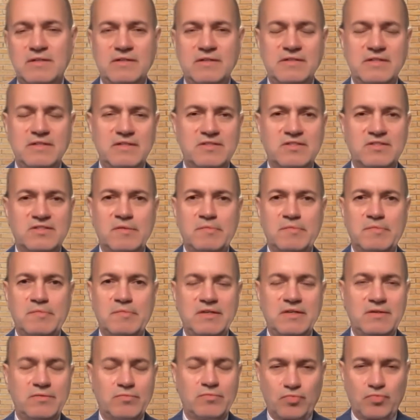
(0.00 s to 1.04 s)
It needs to
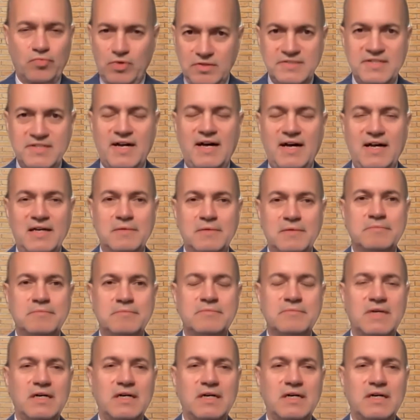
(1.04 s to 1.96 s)
be real time